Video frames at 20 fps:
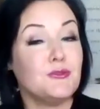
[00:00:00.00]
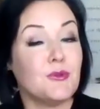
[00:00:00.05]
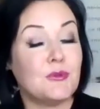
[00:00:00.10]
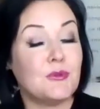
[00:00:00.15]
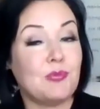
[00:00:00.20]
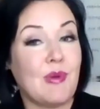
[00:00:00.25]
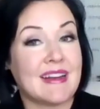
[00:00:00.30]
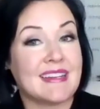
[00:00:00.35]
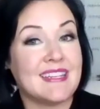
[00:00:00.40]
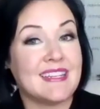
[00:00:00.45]

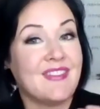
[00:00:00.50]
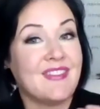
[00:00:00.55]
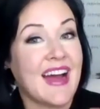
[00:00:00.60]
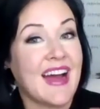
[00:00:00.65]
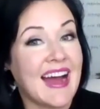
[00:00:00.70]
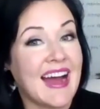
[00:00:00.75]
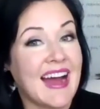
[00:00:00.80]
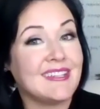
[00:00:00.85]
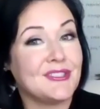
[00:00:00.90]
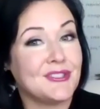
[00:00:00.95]
perspective,
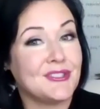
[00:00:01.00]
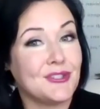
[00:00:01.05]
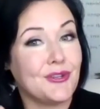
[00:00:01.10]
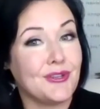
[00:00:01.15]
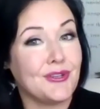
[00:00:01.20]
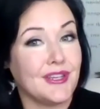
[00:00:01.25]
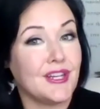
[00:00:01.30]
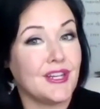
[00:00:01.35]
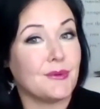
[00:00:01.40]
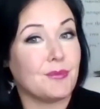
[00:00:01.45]
I
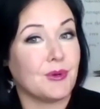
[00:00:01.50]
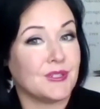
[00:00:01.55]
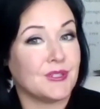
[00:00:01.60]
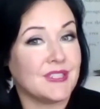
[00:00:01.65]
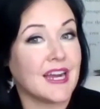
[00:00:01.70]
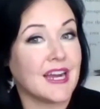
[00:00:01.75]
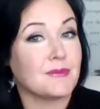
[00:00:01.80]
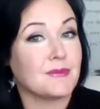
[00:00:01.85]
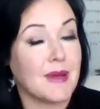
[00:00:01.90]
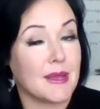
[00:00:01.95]
still need to
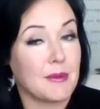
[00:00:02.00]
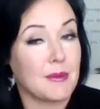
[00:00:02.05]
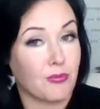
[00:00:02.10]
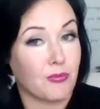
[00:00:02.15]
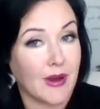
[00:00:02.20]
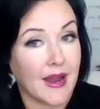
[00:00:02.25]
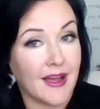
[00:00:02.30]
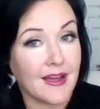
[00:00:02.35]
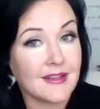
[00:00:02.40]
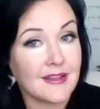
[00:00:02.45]
protect my
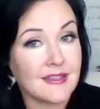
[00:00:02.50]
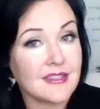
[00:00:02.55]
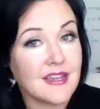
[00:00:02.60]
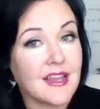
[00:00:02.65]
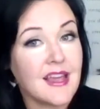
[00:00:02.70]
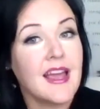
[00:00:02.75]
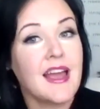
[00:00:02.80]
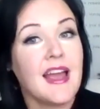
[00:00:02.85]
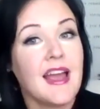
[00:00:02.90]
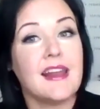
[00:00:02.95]
brand.
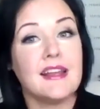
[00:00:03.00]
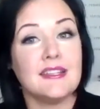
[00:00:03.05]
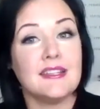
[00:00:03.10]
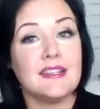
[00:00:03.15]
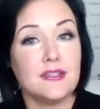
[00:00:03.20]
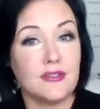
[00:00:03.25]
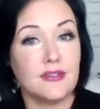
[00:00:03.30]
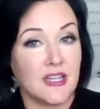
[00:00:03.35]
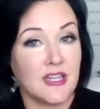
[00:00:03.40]
Yes. And I